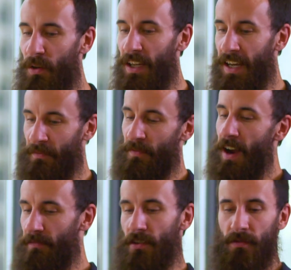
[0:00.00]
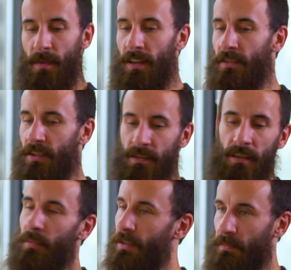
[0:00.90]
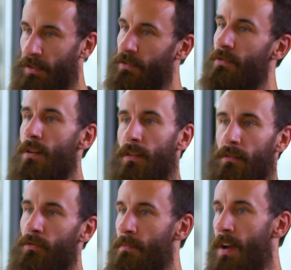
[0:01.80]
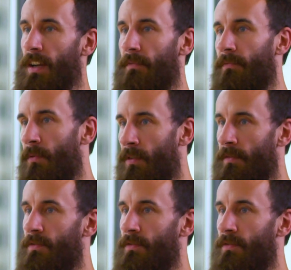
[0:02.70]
okay, 5 years from now, you see yourself possibly in Toronto, going back and forth,